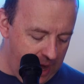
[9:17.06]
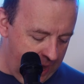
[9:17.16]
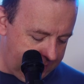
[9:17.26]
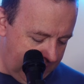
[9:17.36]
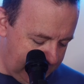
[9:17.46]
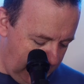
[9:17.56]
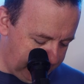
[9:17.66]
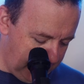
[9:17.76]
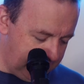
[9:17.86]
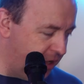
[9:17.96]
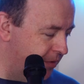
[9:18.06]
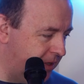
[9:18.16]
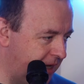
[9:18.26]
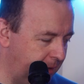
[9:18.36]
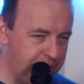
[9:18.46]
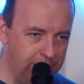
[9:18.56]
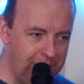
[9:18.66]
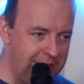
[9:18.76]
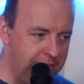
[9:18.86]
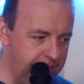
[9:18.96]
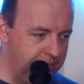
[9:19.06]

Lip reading: And then I'm going to use the same drum beat.